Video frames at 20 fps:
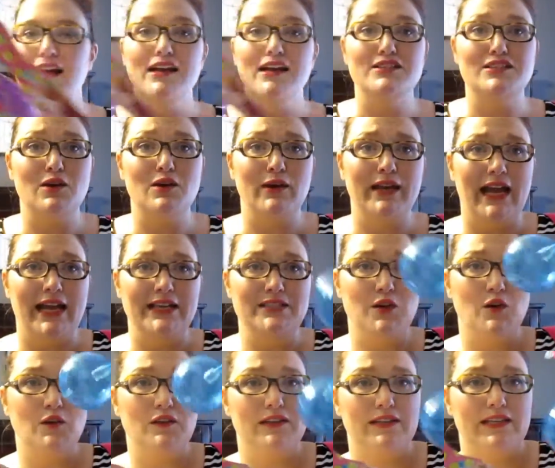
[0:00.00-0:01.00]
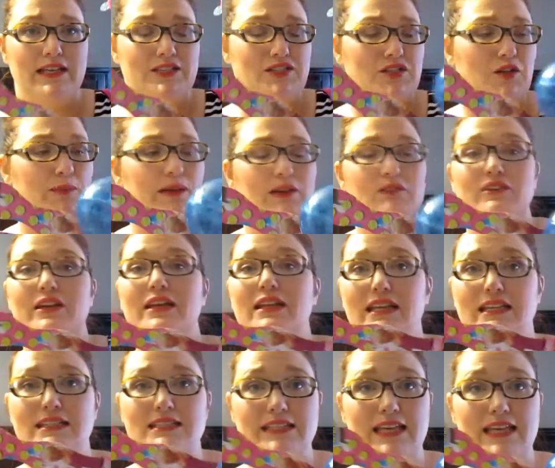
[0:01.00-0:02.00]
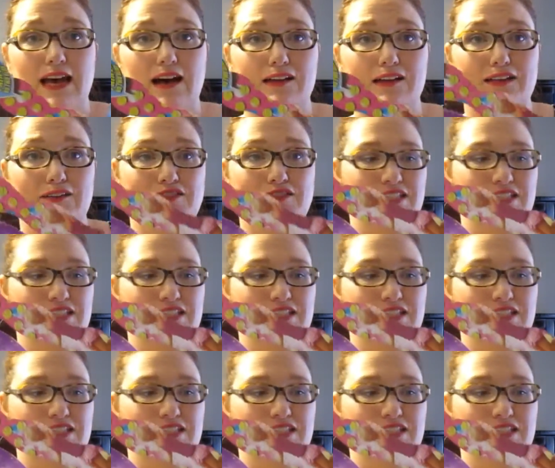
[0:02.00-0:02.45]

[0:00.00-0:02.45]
so, and I told her that she'll be really skilled if